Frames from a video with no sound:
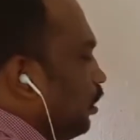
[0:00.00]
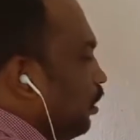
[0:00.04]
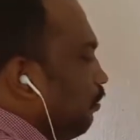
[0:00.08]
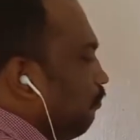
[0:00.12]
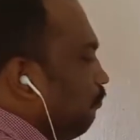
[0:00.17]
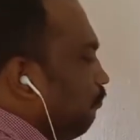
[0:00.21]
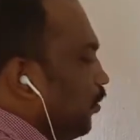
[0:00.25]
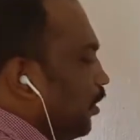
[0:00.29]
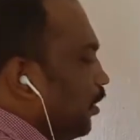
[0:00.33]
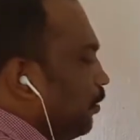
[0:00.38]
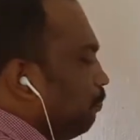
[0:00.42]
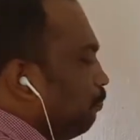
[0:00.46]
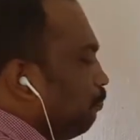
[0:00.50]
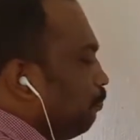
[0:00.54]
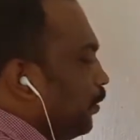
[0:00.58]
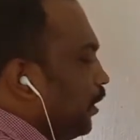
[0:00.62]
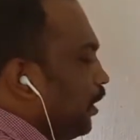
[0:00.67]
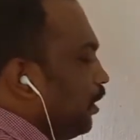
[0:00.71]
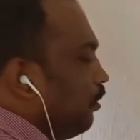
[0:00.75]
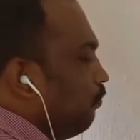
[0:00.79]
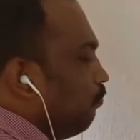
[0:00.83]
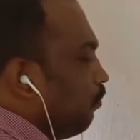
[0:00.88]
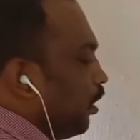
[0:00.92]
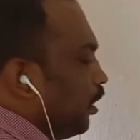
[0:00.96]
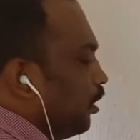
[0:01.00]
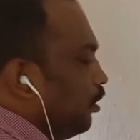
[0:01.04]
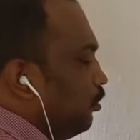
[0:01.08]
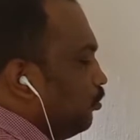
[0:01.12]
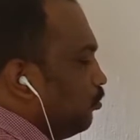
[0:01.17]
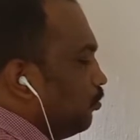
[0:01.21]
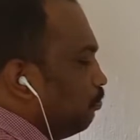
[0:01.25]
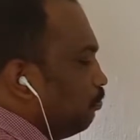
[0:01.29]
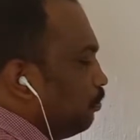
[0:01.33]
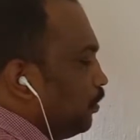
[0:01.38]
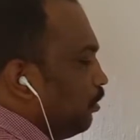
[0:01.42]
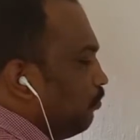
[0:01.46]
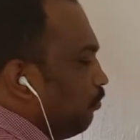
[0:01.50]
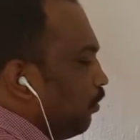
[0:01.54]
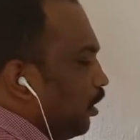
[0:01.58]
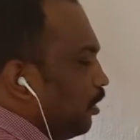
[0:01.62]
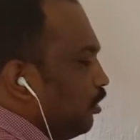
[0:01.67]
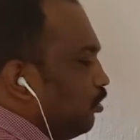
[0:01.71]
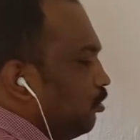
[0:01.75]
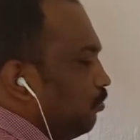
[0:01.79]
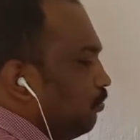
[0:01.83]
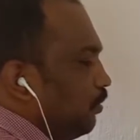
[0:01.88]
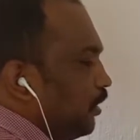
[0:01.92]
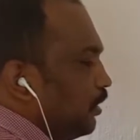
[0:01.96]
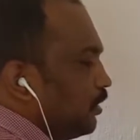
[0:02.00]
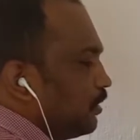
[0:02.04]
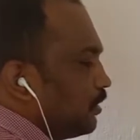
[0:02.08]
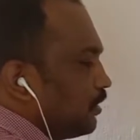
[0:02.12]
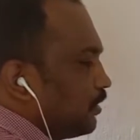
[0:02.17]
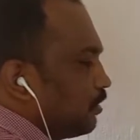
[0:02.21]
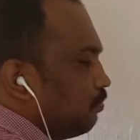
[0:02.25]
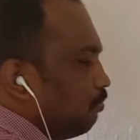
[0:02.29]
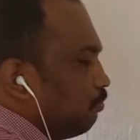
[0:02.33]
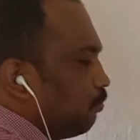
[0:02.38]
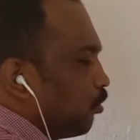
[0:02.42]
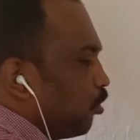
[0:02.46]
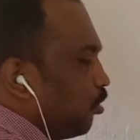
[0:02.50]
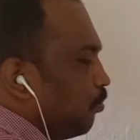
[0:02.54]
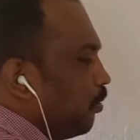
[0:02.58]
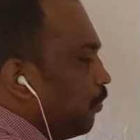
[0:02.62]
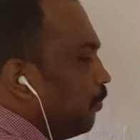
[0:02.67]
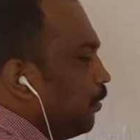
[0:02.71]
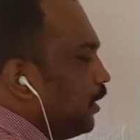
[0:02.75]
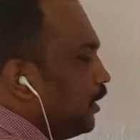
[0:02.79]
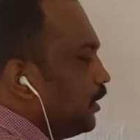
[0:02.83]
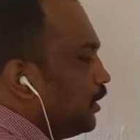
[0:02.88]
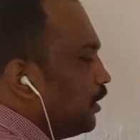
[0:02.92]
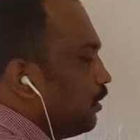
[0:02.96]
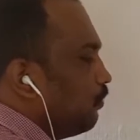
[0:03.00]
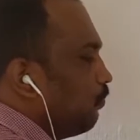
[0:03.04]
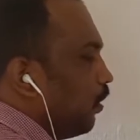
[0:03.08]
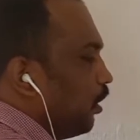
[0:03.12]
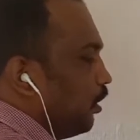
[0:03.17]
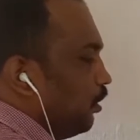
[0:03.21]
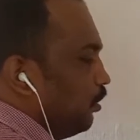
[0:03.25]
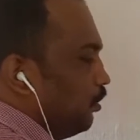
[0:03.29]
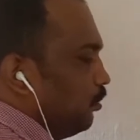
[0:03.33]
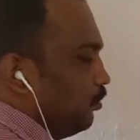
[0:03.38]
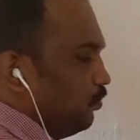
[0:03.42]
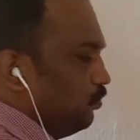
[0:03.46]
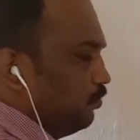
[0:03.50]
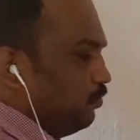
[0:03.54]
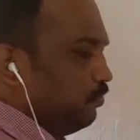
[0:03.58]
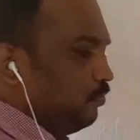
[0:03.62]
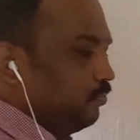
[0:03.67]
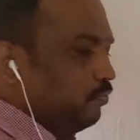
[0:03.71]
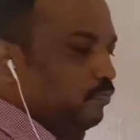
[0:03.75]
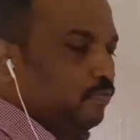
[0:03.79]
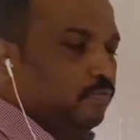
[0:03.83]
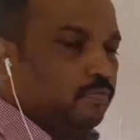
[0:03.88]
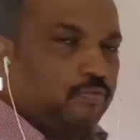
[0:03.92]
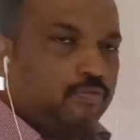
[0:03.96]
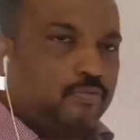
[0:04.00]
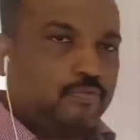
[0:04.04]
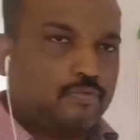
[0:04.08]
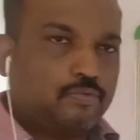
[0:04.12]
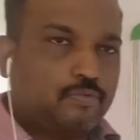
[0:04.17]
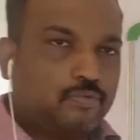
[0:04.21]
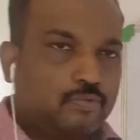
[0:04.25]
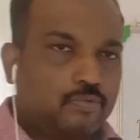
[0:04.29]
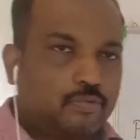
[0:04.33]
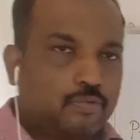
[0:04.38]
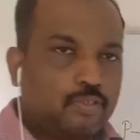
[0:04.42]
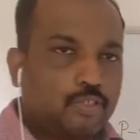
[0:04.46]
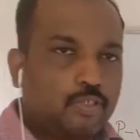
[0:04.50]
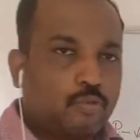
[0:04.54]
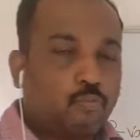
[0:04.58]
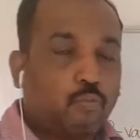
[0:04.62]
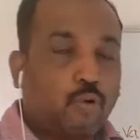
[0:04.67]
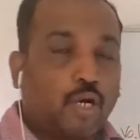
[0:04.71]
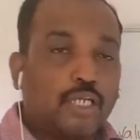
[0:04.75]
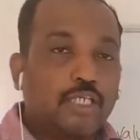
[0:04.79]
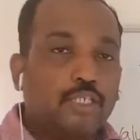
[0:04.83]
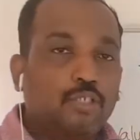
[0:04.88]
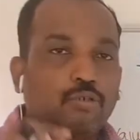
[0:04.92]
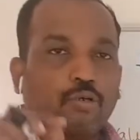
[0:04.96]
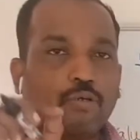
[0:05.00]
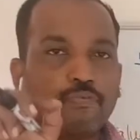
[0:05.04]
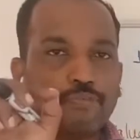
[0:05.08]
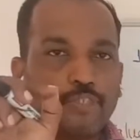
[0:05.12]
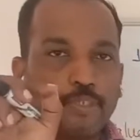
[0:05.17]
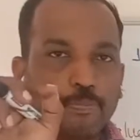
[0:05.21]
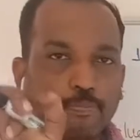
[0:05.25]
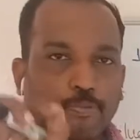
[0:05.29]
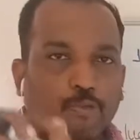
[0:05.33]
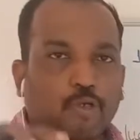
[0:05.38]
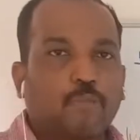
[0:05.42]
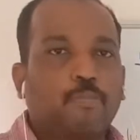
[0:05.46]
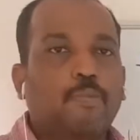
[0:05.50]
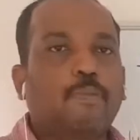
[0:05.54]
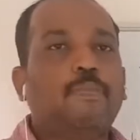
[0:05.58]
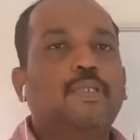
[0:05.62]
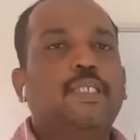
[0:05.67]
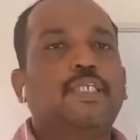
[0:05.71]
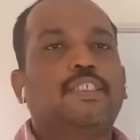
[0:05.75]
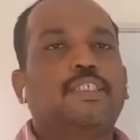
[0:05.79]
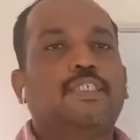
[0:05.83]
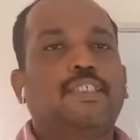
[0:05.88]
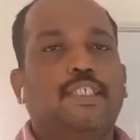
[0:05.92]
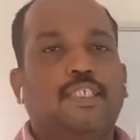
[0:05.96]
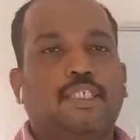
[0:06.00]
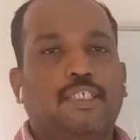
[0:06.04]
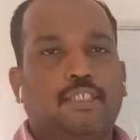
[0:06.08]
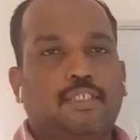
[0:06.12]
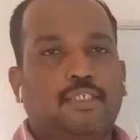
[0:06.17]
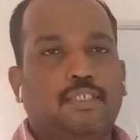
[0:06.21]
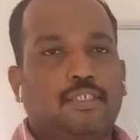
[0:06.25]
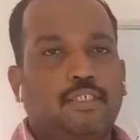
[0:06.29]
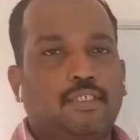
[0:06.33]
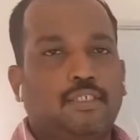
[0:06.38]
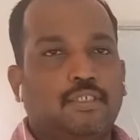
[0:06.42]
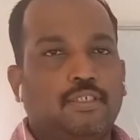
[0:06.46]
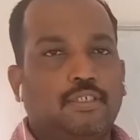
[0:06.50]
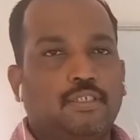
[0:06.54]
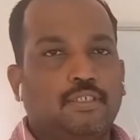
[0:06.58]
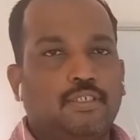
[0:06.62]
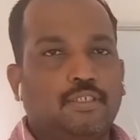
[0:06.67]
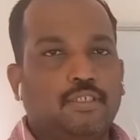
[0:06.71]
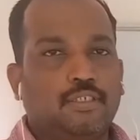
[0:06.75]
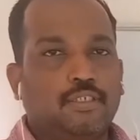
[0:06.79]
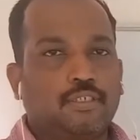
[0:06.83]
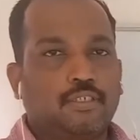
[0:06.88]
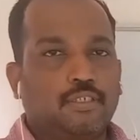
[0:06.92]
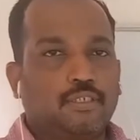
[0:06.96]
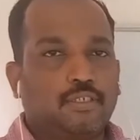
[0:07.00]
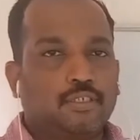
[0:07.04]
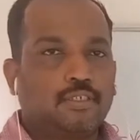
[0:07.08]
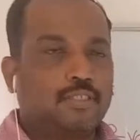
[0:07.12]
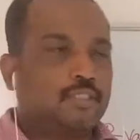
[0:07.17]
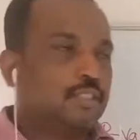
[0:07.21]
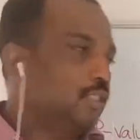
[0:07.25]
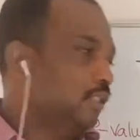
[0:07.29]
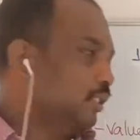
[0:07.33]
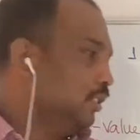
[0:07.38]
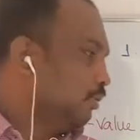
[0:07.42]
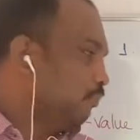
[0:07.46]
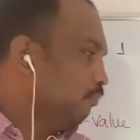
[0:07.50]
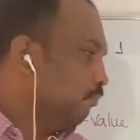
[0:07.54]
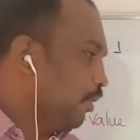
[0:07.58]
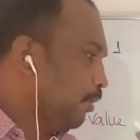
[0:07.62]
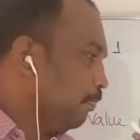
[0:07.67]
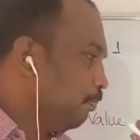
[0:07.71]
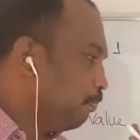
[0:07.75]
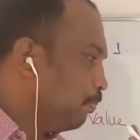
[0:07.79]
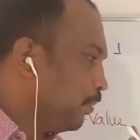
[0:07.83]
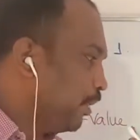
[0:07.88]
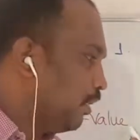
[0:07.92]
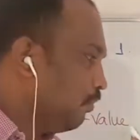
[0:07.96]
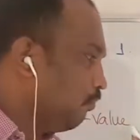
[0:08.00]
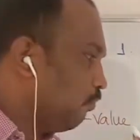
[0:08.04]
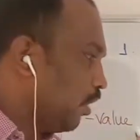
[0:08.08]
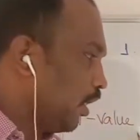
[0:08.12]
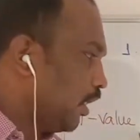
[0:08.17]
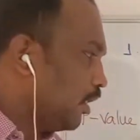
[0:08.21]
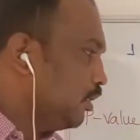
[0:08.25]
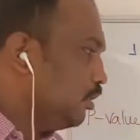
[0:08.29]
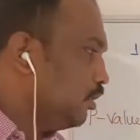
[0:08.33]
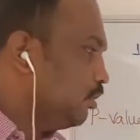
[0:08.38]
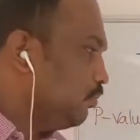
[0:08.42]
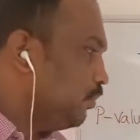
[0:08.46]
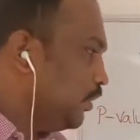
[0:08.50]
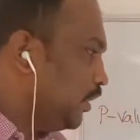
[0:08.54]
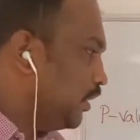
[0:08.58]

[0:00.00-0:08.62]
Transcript: when P value means probability value of the probability. When P value